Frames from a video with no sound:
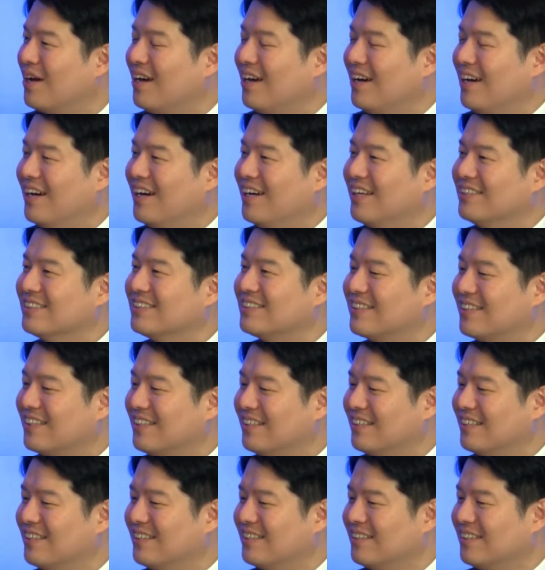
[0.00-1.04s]
and
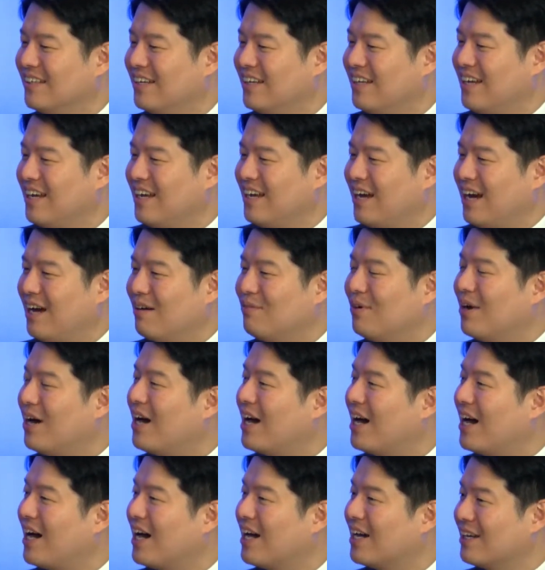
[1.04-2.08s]
still have a
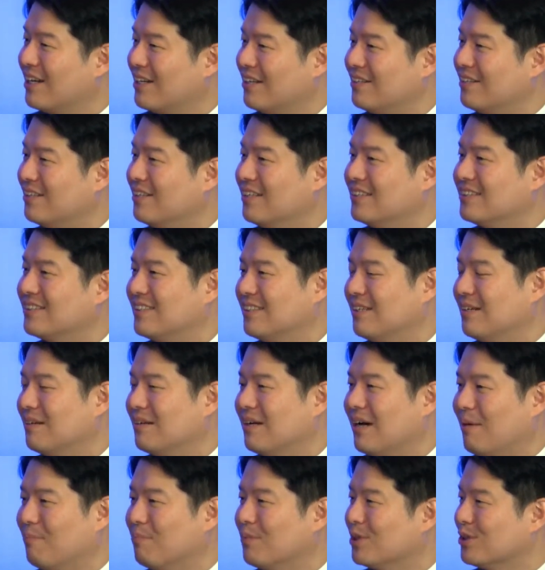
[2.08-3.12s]
higher, let's say,
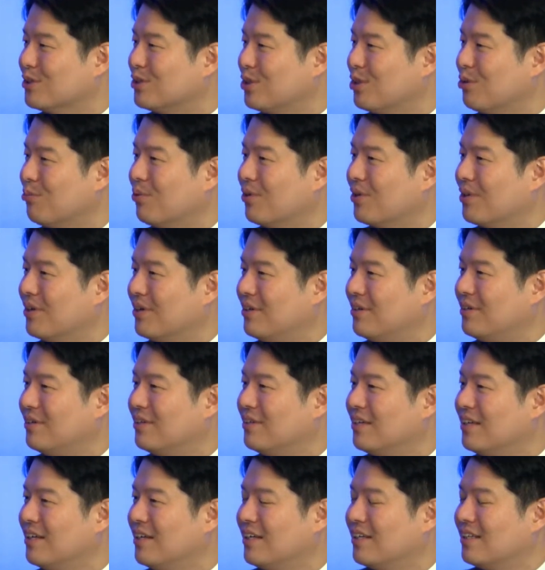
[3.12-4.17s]
I'm not sure whether
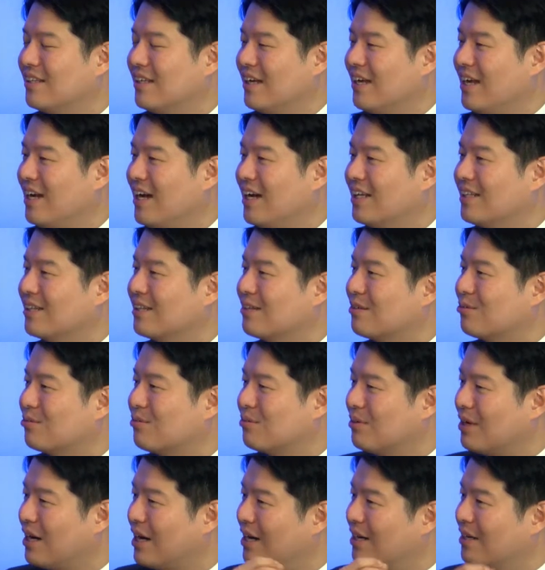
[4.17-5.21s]
they had a
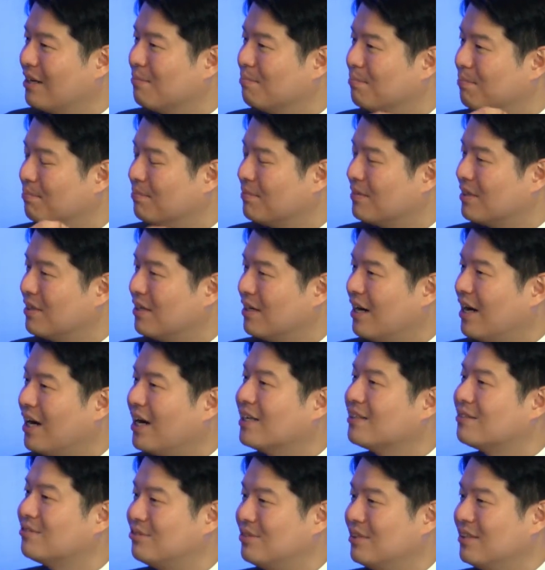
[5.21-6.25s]
higher
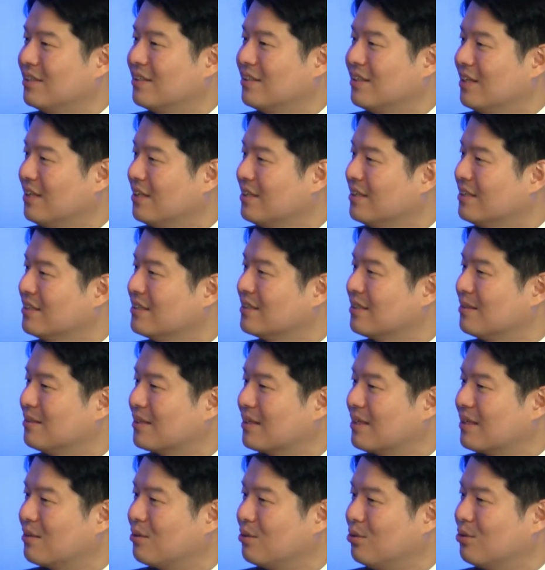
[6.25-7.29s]
heart rate in this
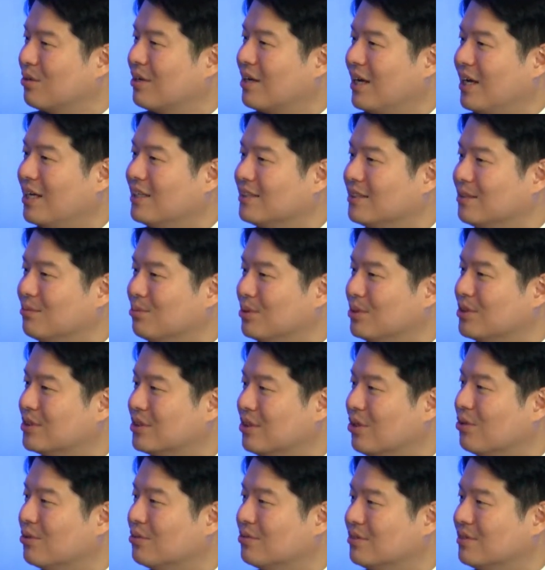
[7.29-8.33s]
2 cases we
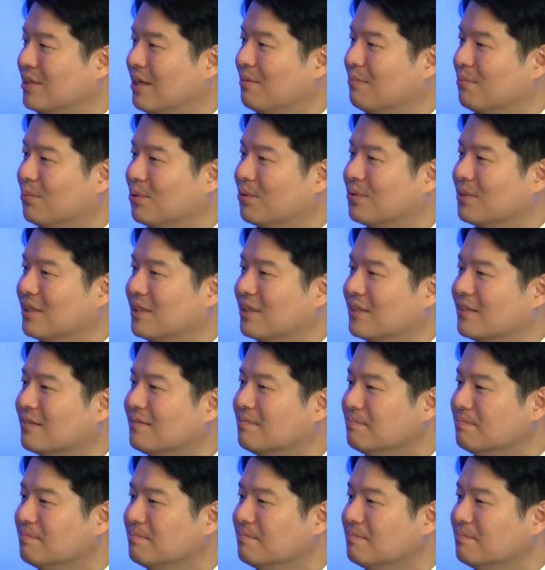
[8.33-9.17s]
saw today morning.